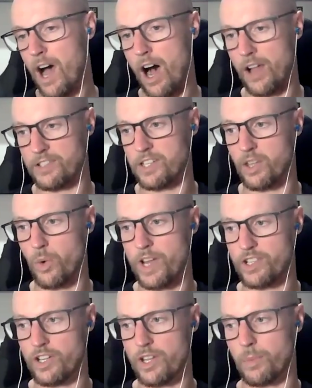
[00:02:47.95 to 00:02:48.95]
answer to the
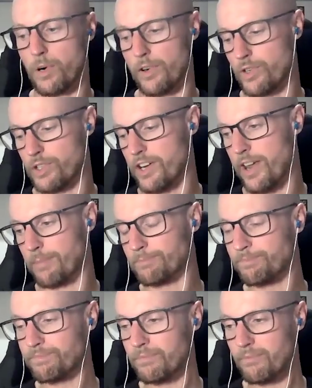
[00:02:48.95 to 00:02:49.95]
question that we're interested in.